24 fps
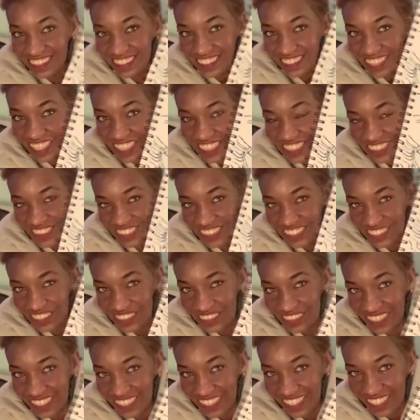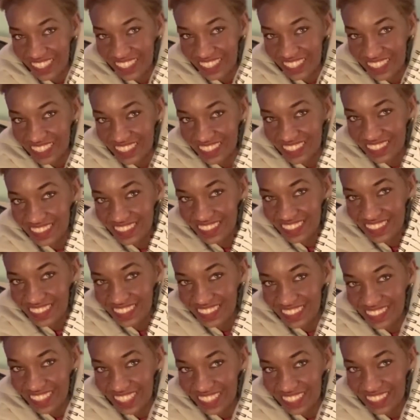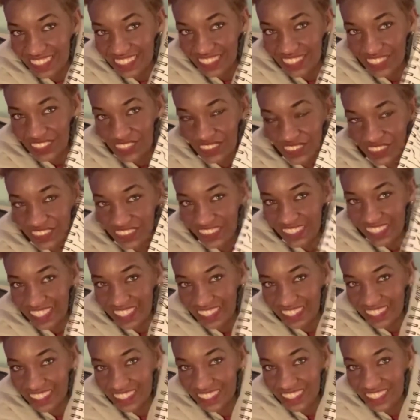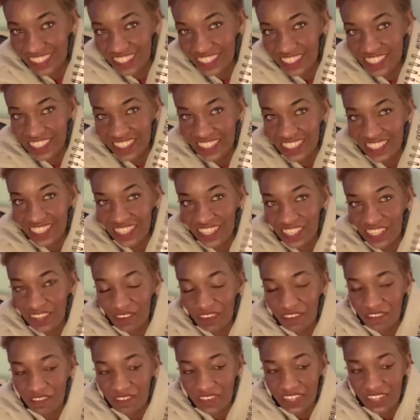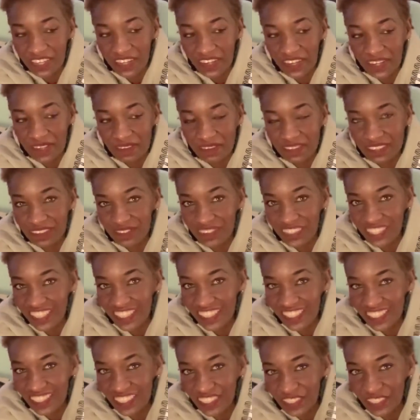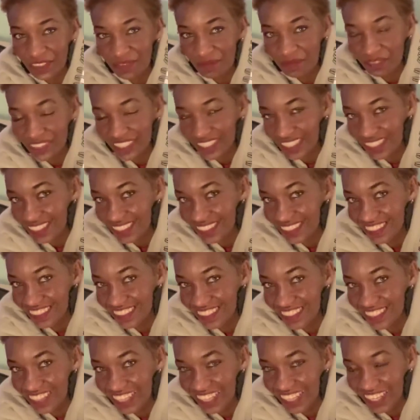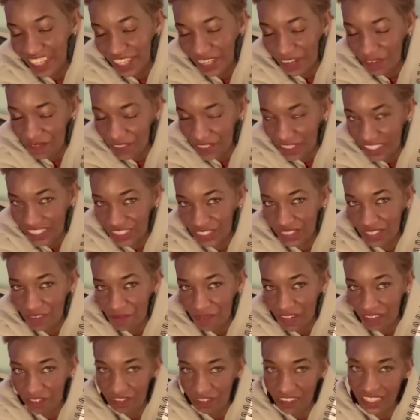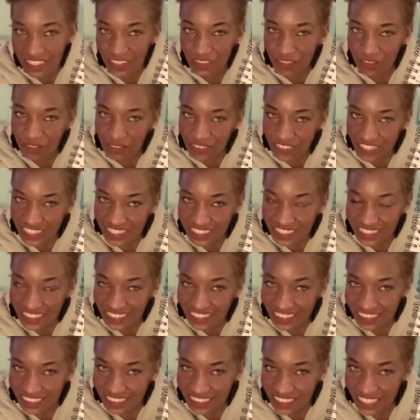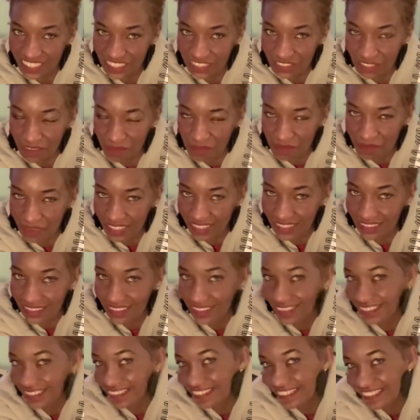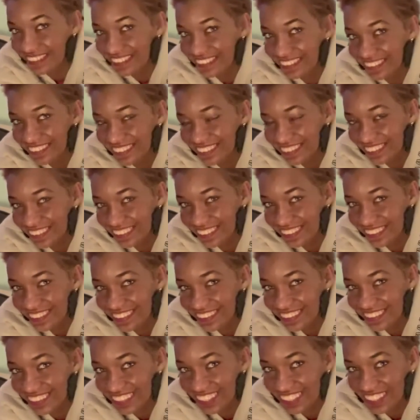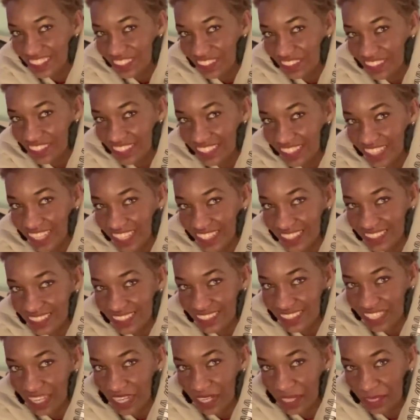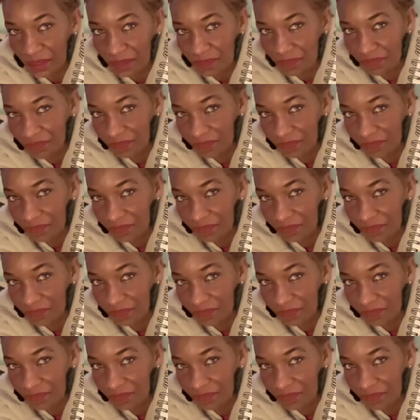Thanks for tuning in sketch story with Maryam's Mark and Company. I hope you enjoyed my fake little voice. I try my best. Until next time.